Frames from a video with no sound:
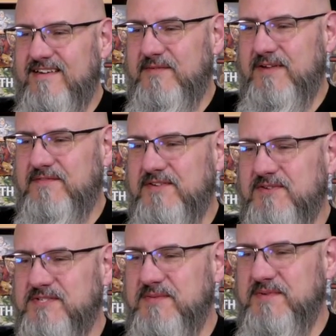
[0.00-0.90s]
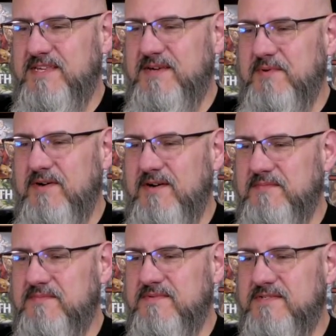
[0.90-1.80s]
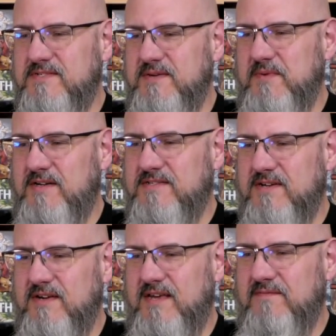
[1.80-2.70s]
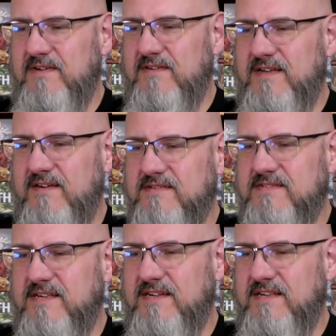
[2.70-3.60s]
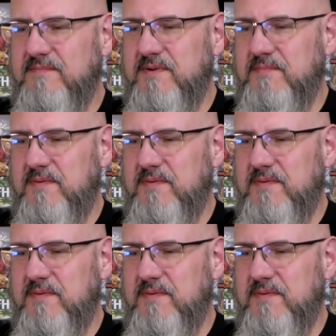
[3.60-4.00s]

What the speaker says: I'm going to have to do something to keep up. Simon is on GameFound now. Let's see. Yep.